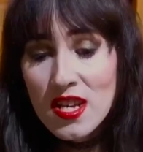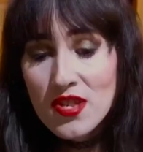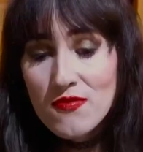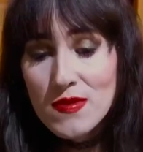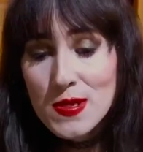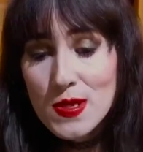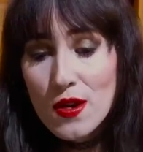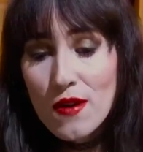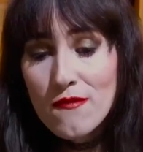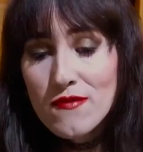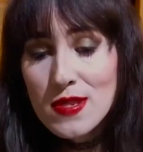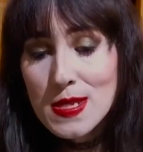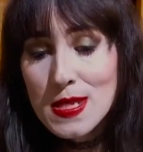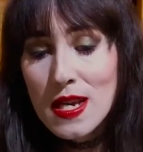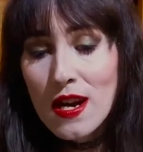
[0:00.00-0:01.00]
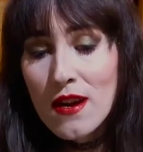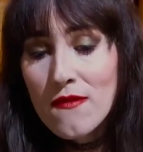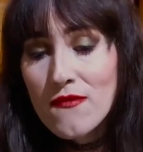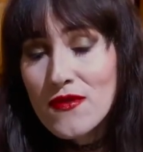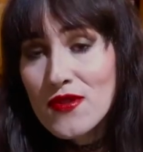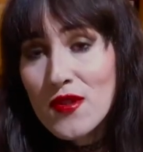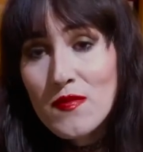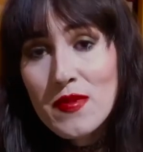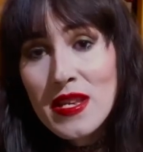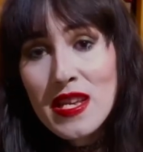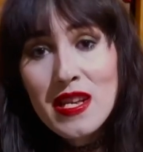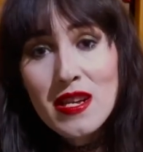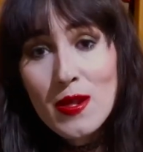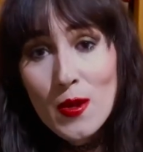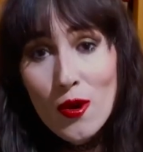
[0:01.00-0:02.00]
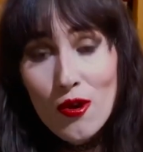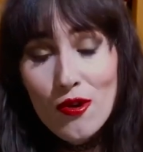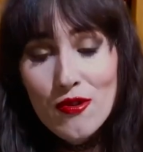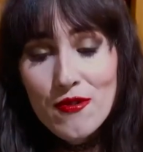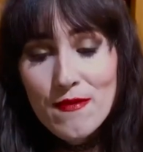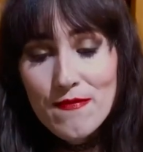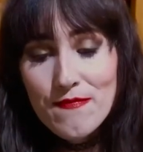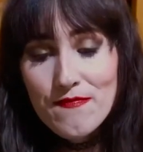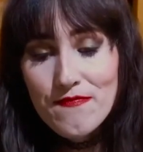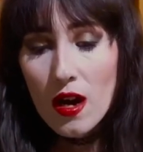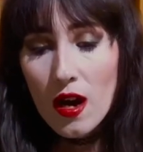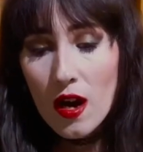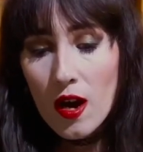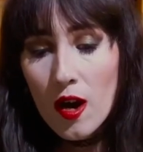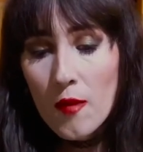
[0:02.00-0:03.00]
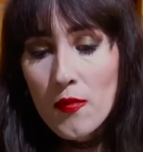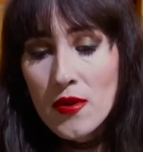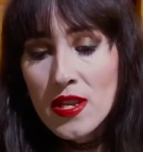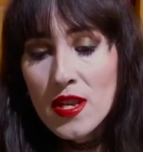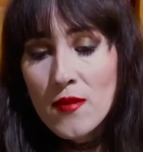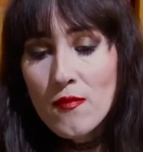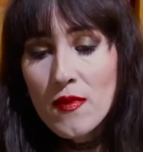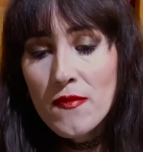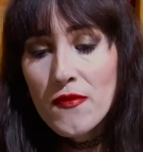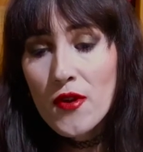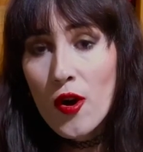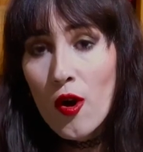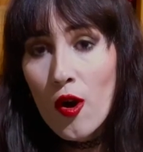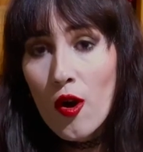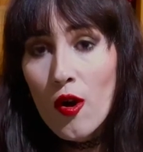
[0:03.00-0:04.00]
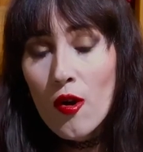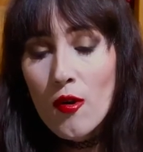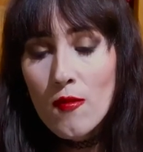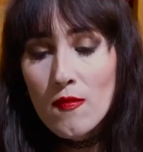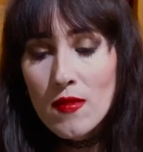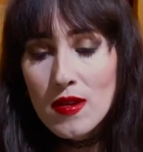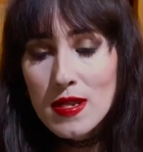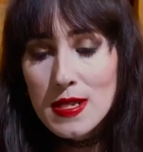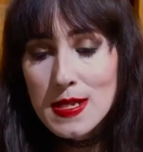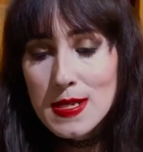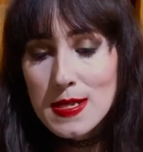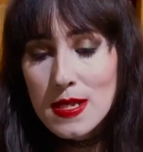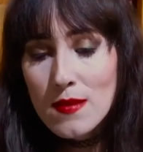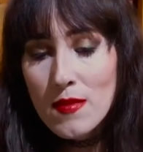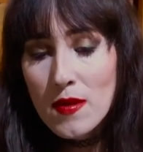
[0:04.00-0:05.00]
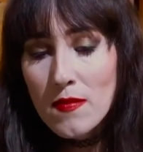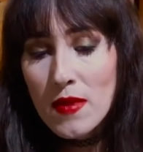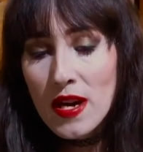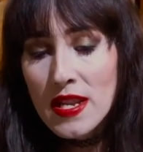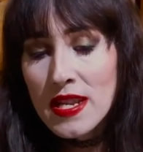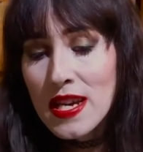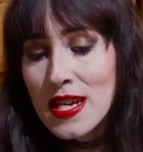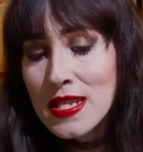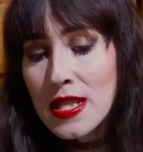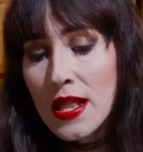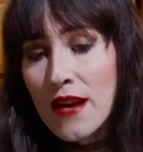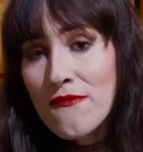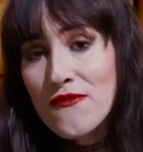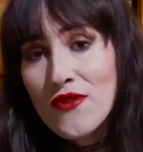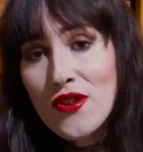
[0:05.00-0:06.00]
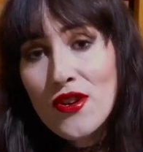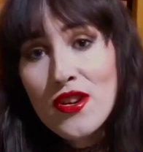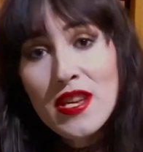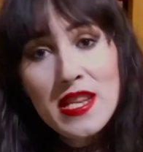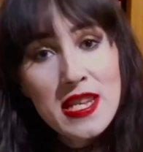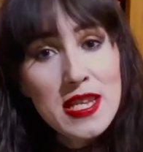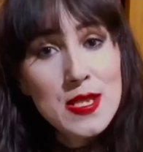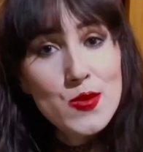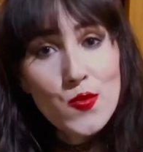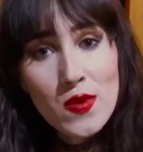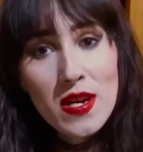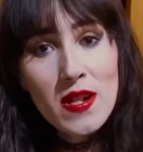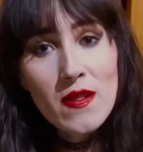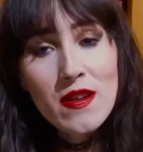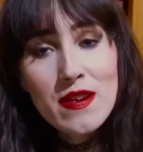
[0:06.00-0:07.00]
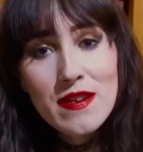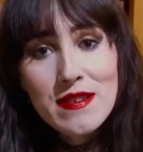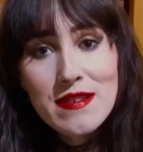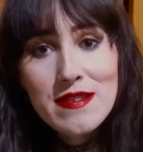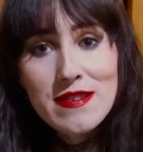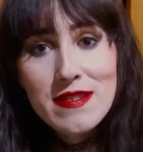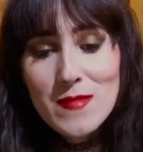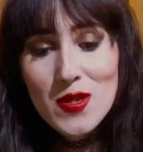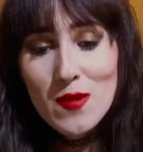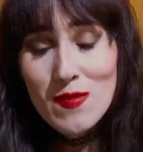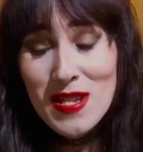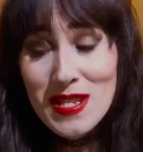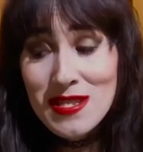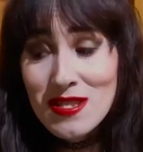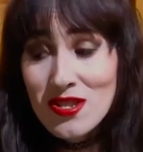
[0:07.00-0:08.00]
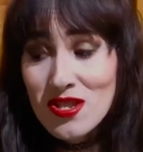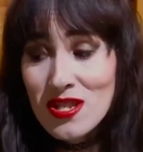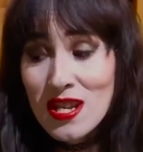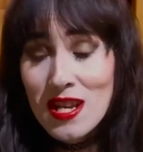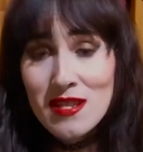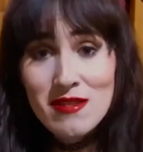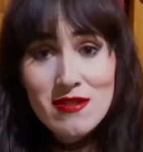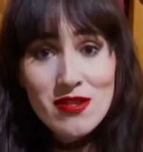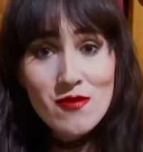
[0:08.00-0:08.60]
resolved herself to being alone albeit with the home Zimmerman had left her in his will. So I'm guessing she had two